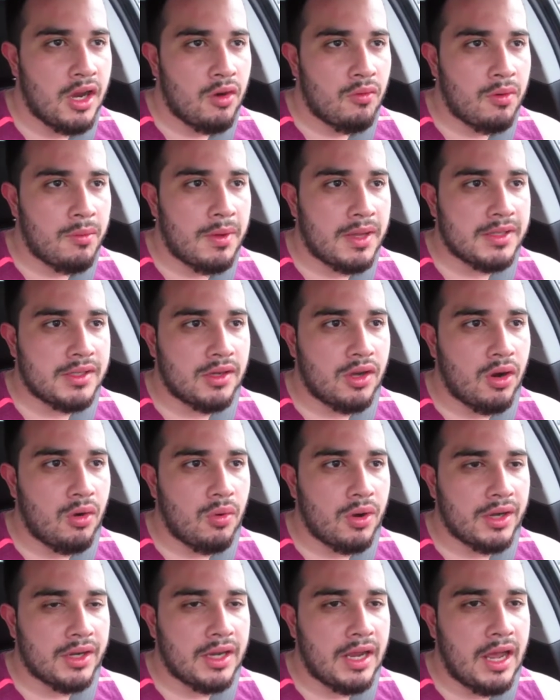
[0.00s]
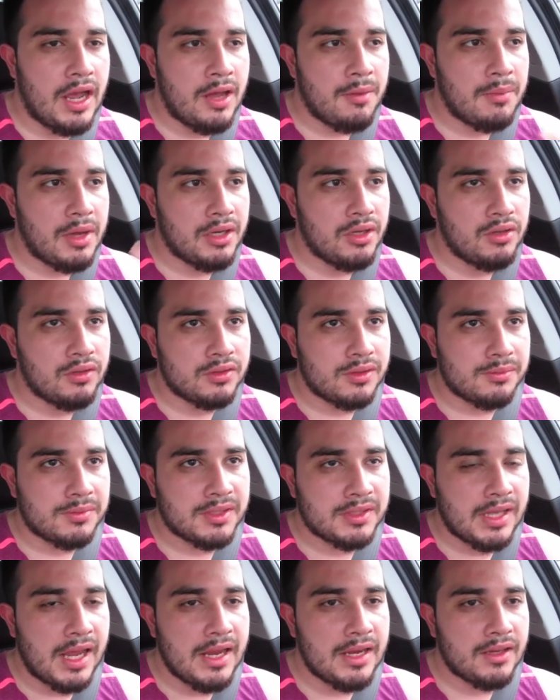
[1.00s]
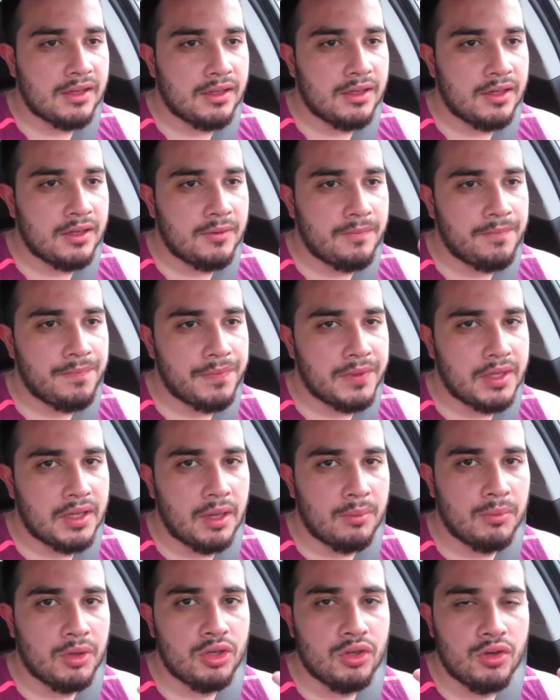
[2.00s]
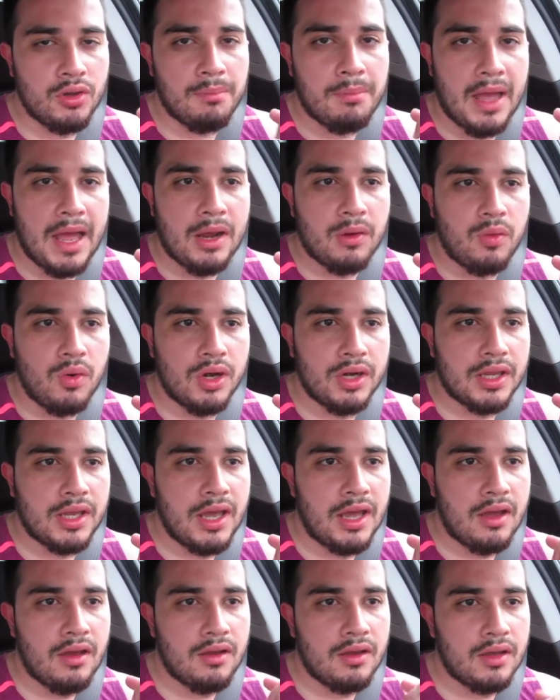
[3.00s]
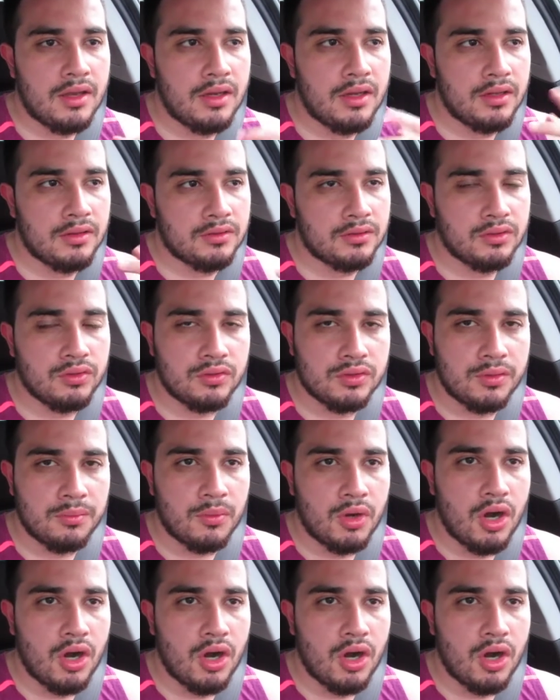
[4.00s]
we're about to go work out. I'm about to do some cycling. I'm gonna do a back workout and then do some